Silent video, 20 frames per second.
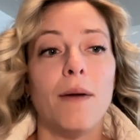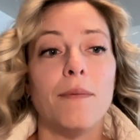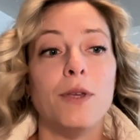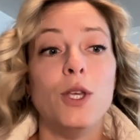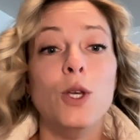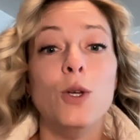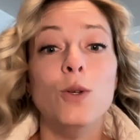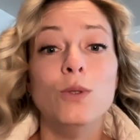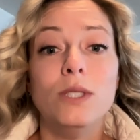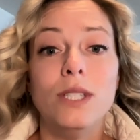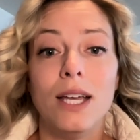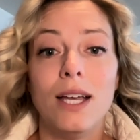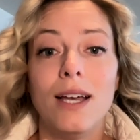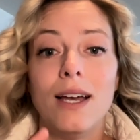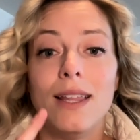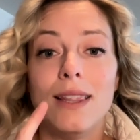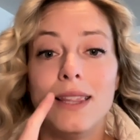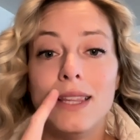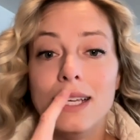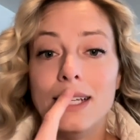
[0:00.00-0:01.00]
using
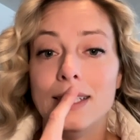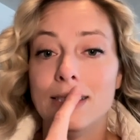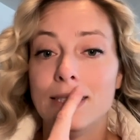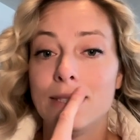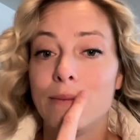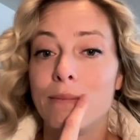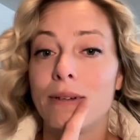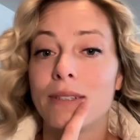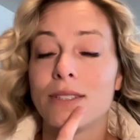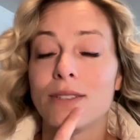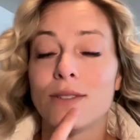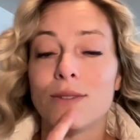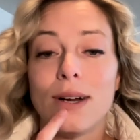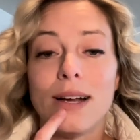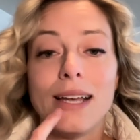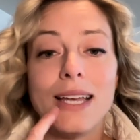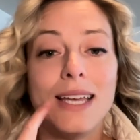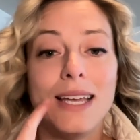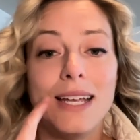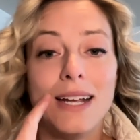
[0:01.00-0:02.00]
this muscle
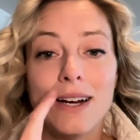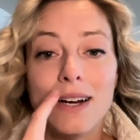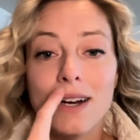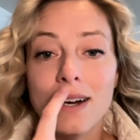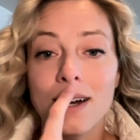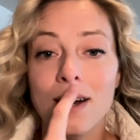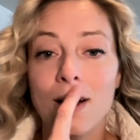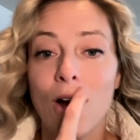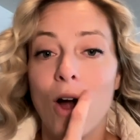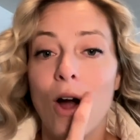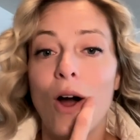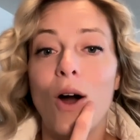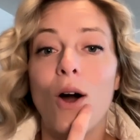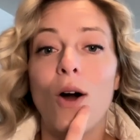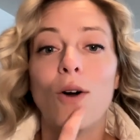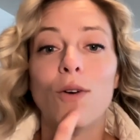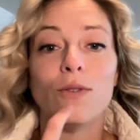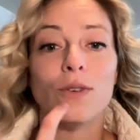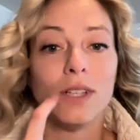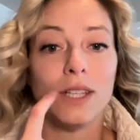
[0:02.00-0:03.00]
right here
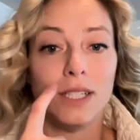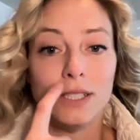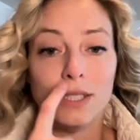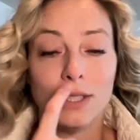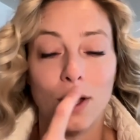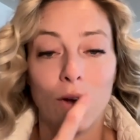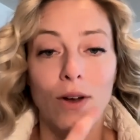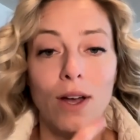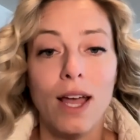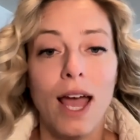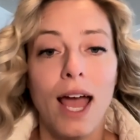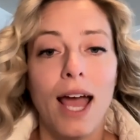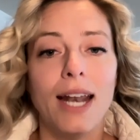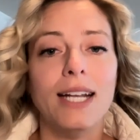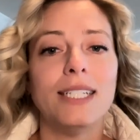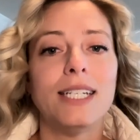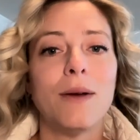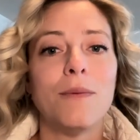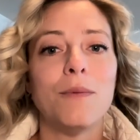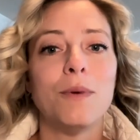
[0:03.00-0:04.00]
overly so.
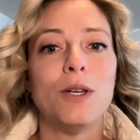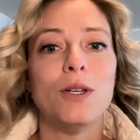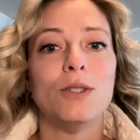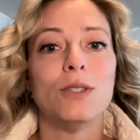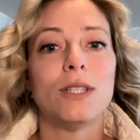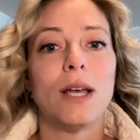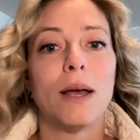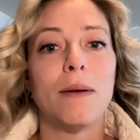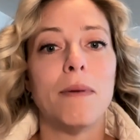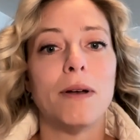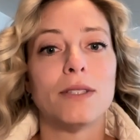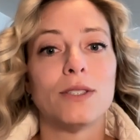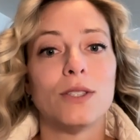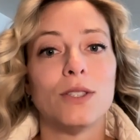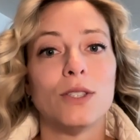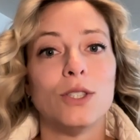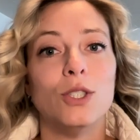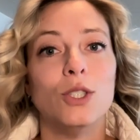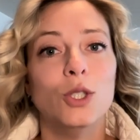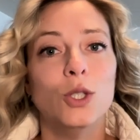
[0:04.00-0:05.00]
Anytime we use a
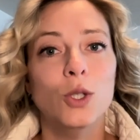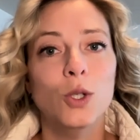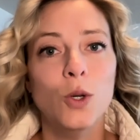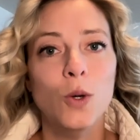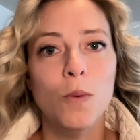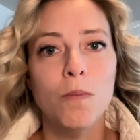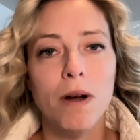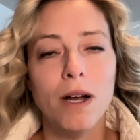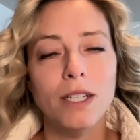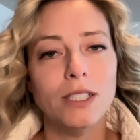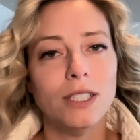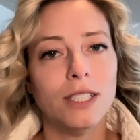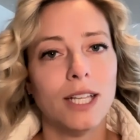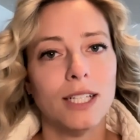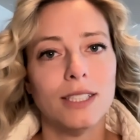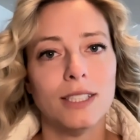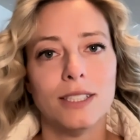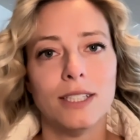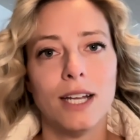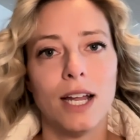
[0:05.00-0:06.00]
muscle too much,
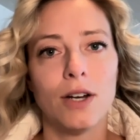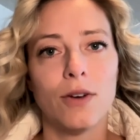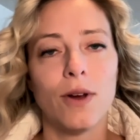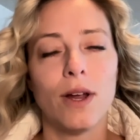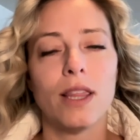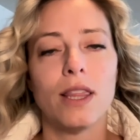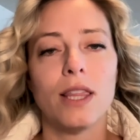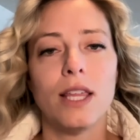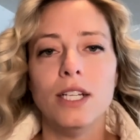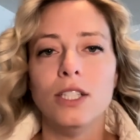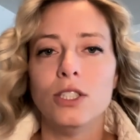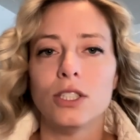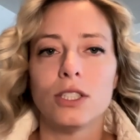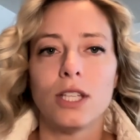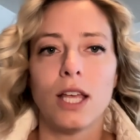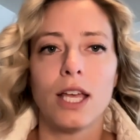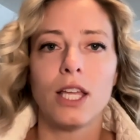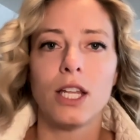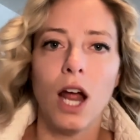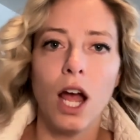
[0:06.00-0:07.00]
that's not a great thing. Just
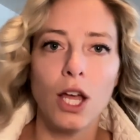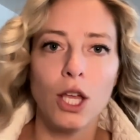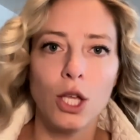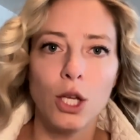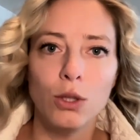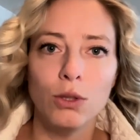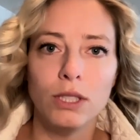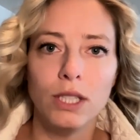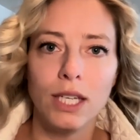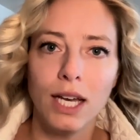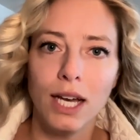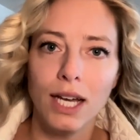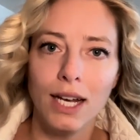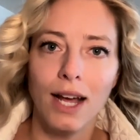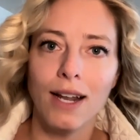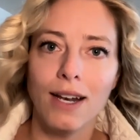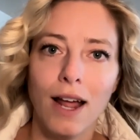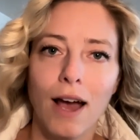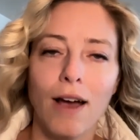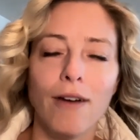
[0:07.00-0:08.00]
like not using it
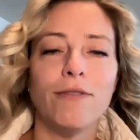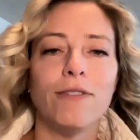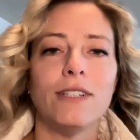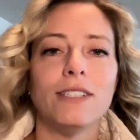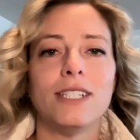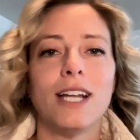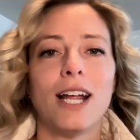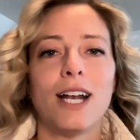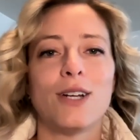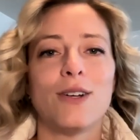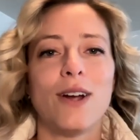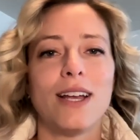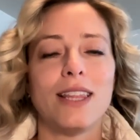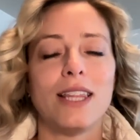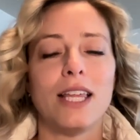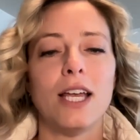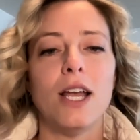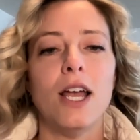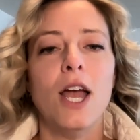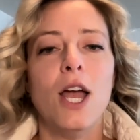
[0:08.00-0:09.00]
enough is not a great
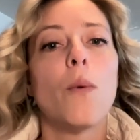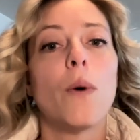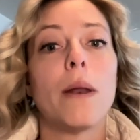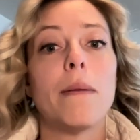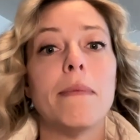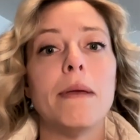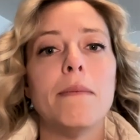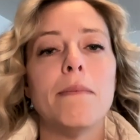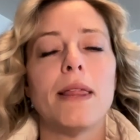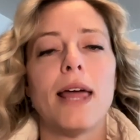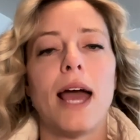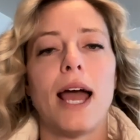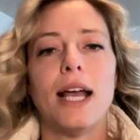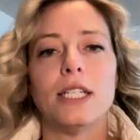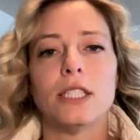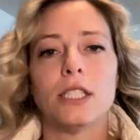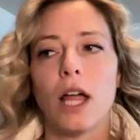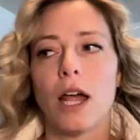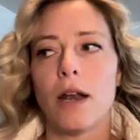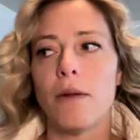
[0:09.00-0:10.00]
thing. What I mean by that
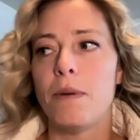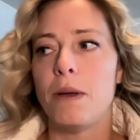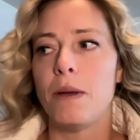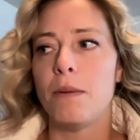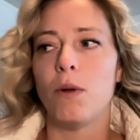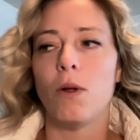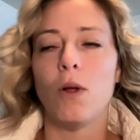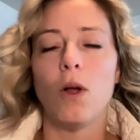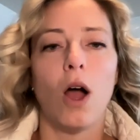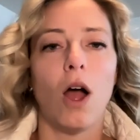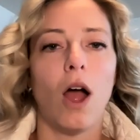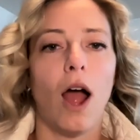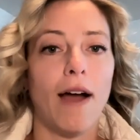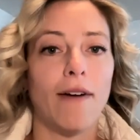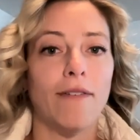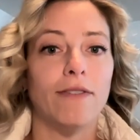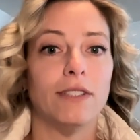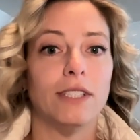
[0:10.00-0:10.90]
is a lot of people have